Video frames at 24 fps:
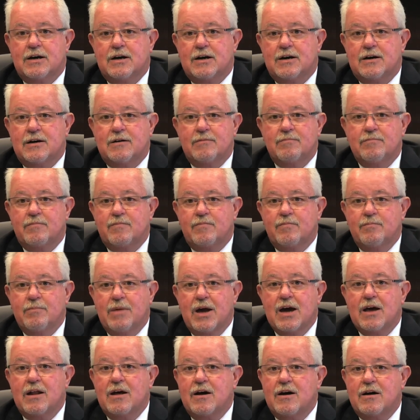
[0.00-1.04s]

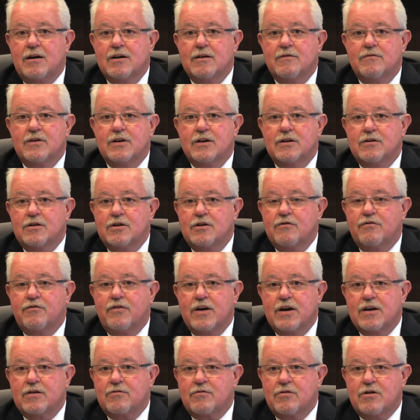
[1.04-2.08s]
Mount Olive and
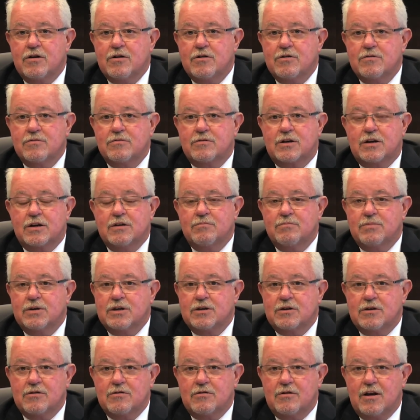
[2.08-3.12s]
Newfound Road can be
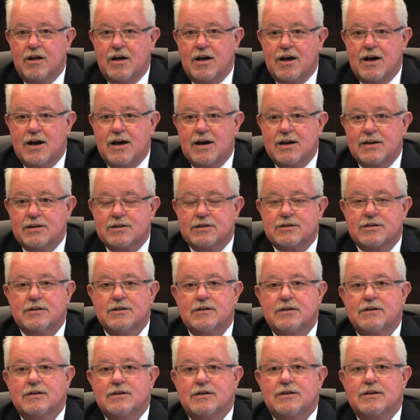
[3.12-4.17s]
utilized.
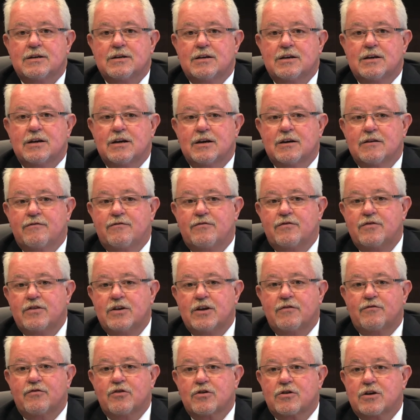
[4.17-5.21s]
If
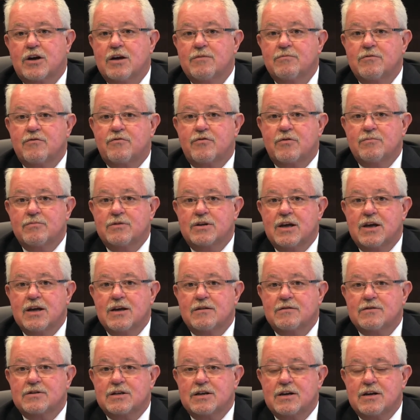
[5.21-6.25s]
you're coming from
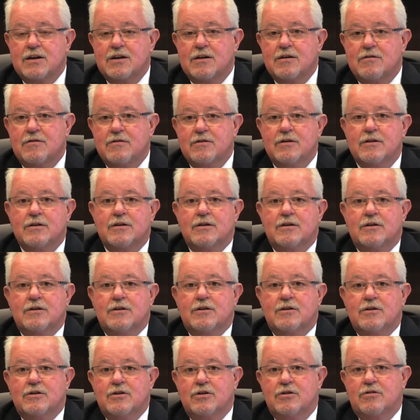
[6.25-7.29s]
downtown,
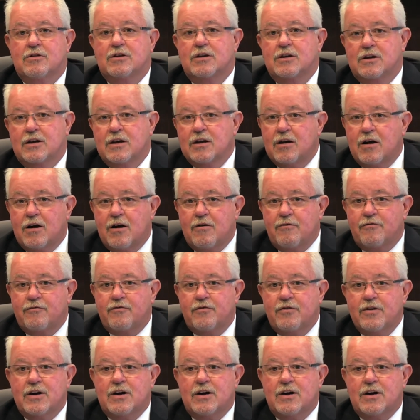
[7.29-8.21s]
you can get off.